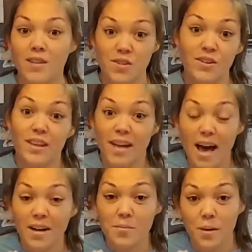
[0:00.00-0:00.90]
So you're like,
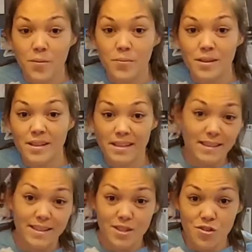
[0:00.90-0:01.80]
I could probably
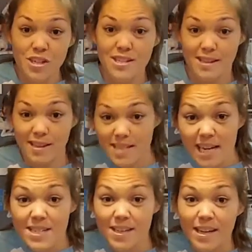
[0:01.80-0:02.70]
eat these treats and they
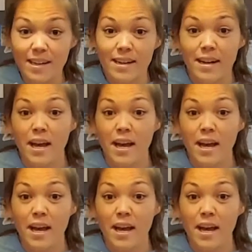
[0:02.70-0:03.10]
taste good.